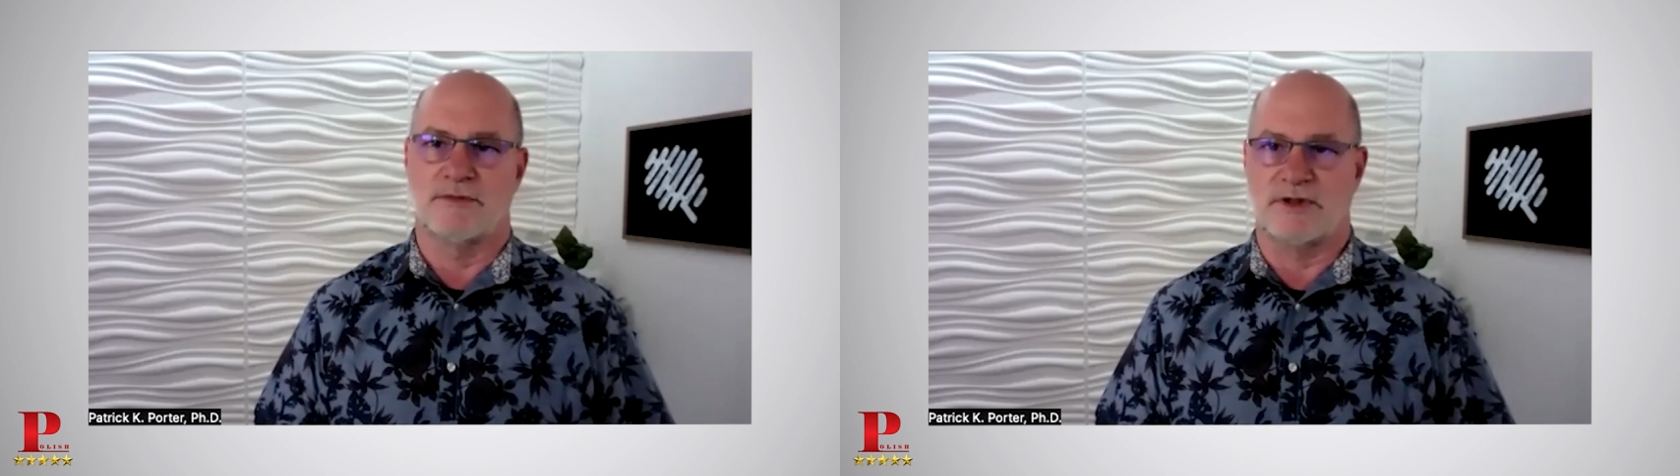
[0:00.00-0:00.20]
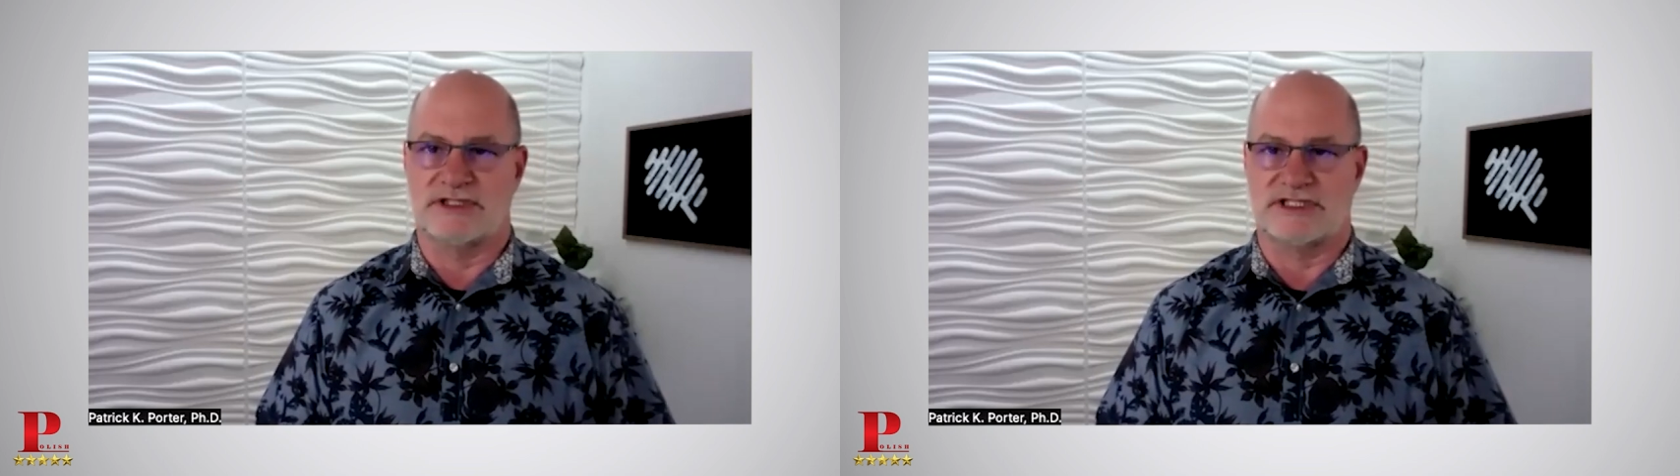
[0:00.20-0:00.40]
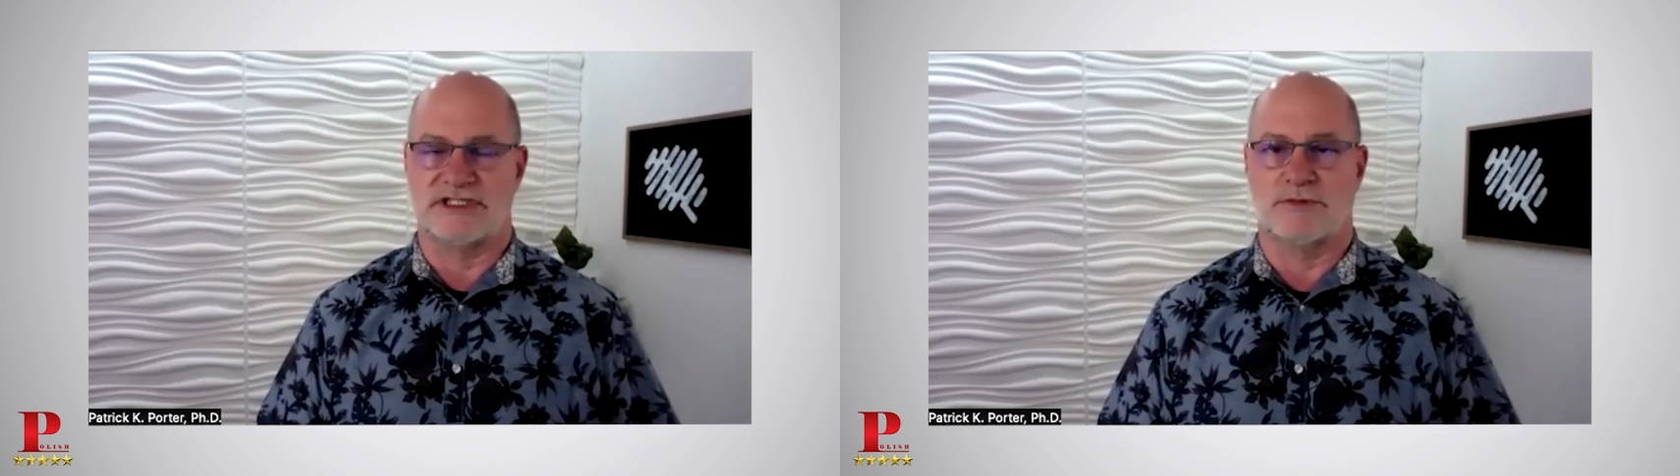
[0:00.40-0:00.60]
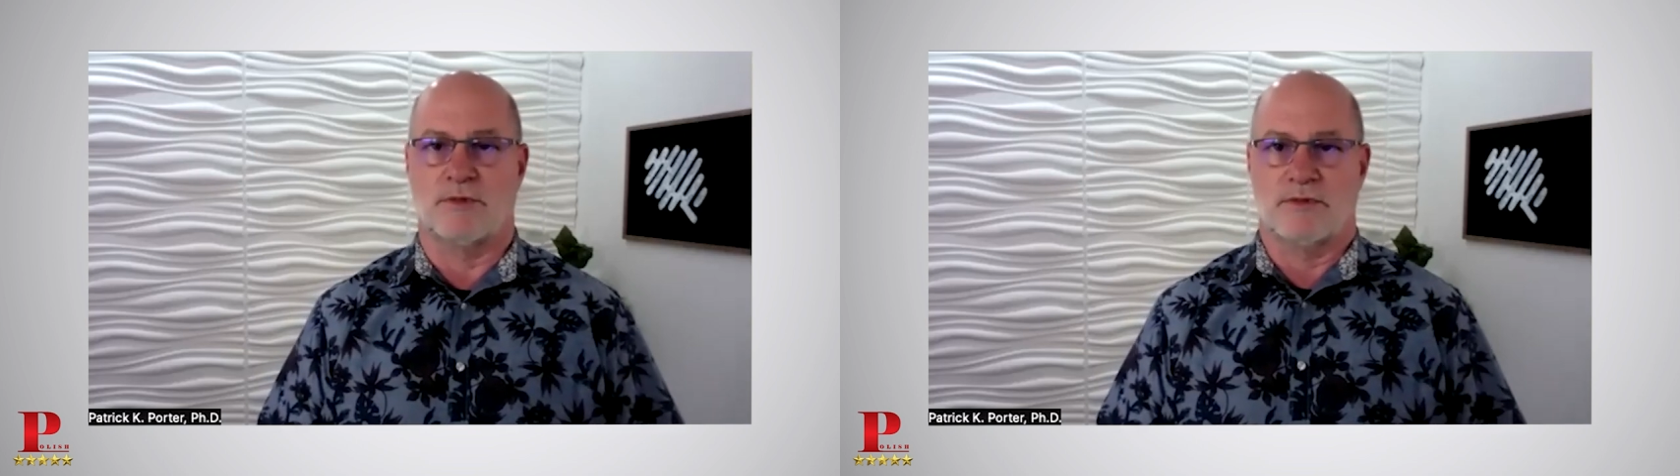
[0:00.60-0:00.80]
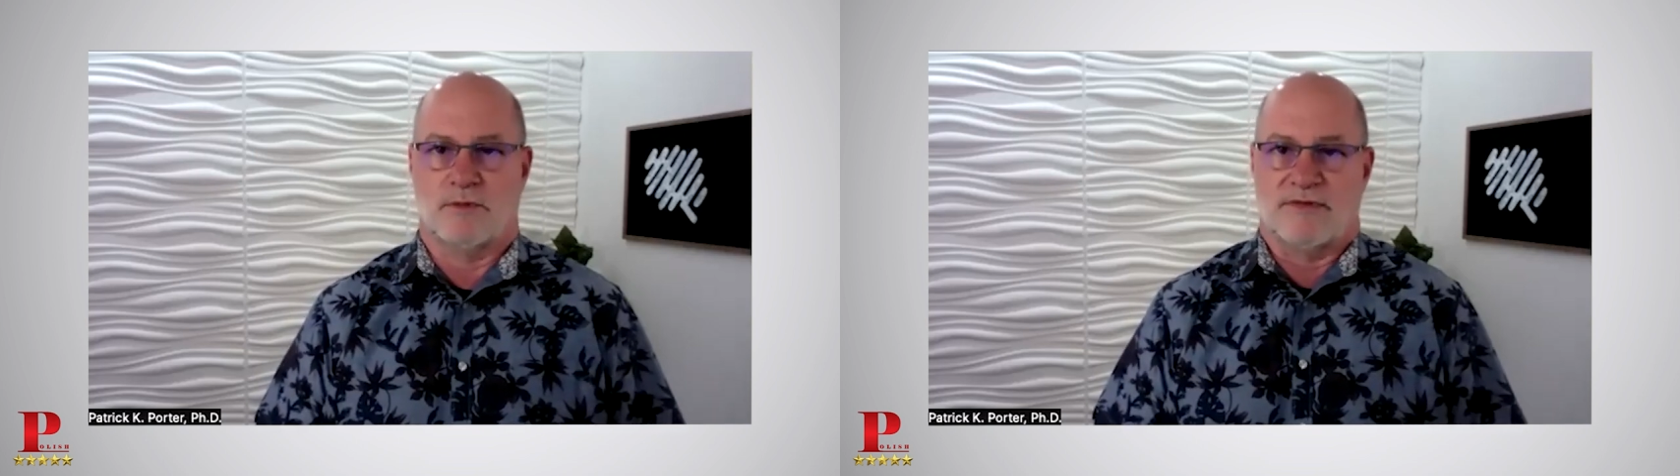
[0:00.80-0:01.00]
which is
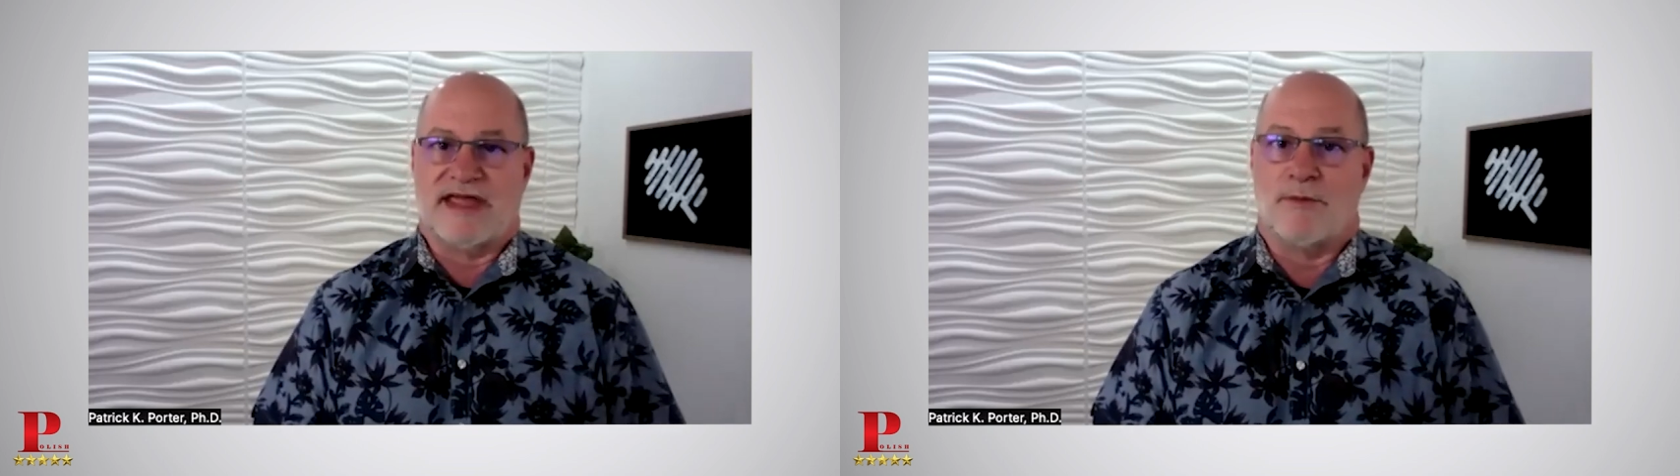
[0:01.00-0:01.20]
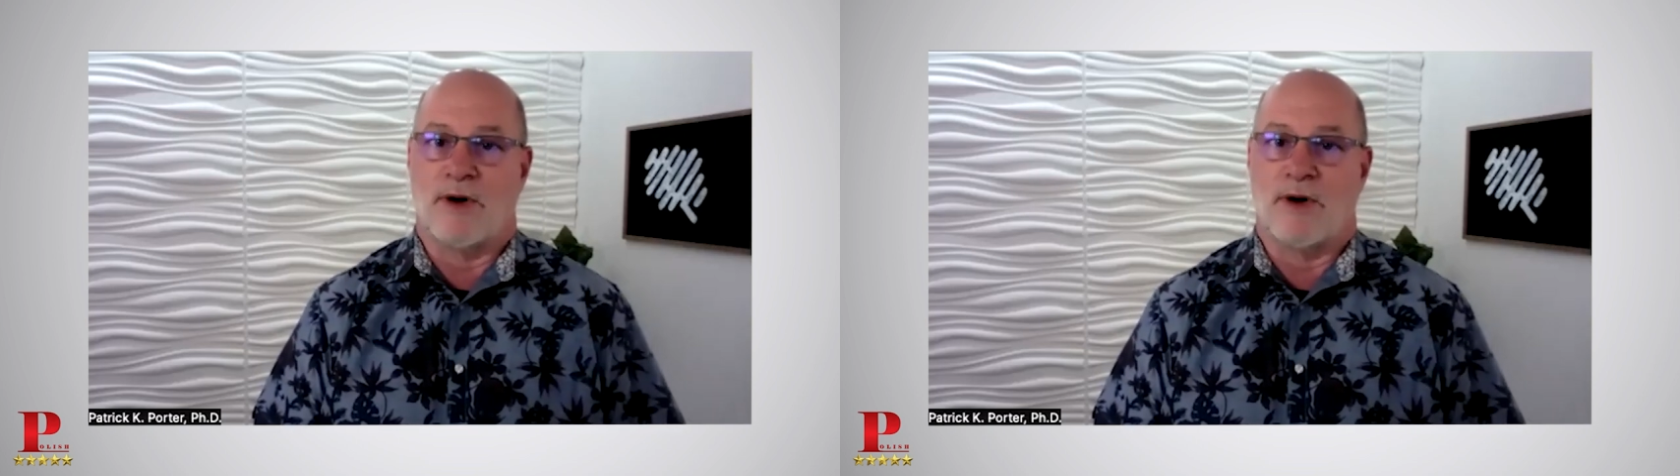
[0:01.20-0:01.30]
what they